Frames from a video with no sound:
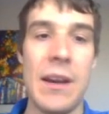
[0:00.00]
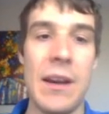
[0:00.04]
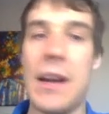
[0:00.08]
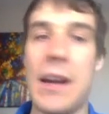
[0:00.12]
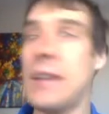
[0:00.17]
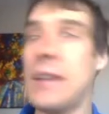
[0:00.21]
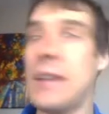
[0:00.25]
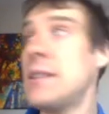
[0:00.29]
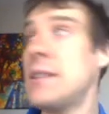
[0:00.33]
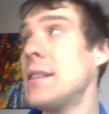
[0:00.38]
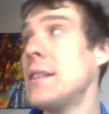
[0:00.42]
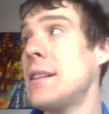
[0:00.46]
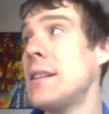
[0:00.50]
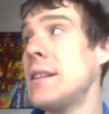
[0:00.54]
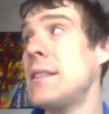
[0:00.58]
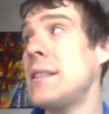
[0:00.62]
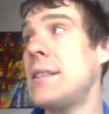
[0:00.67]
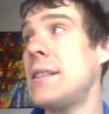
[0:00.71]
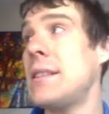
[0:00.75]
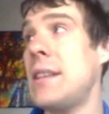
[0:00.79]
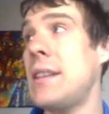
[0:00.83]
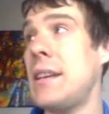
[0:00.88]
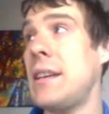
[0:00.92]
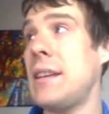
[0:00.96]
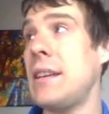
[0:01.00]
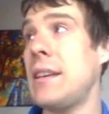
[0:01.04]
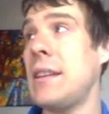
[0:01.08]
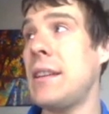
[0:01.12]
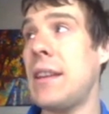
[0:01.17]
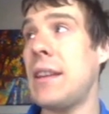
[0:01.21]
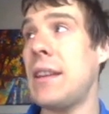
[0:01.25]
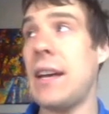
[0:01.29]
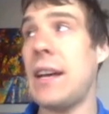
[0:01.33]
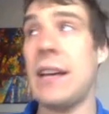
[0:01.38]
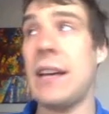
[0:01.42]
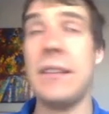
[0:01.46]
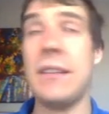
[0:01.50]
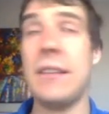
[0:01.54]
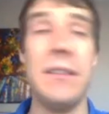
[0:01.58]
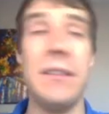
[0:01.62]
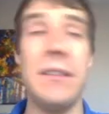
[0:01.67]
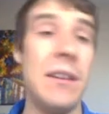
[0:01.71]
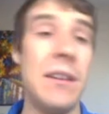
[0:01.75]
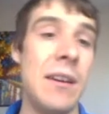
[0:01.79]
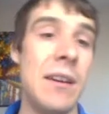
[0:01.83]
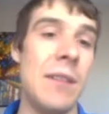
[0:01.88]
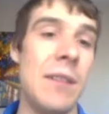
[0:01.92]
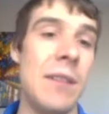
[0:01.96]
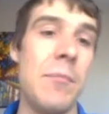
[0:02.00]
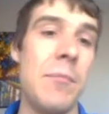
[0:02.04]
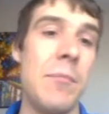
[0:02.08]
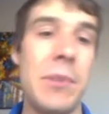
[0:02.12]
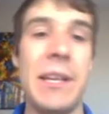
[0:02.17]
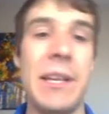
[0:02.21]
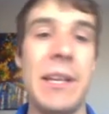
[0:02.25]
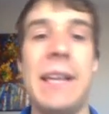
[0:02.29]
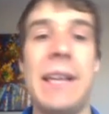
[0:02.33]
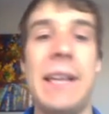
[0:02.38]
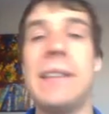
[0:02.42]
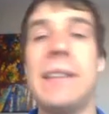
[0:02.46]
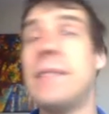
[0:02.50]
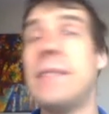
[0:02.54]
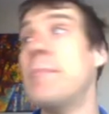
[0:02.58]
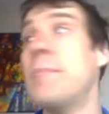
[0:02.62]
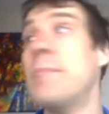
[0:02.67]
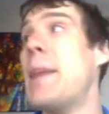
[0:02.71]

Einstein saying that Planck's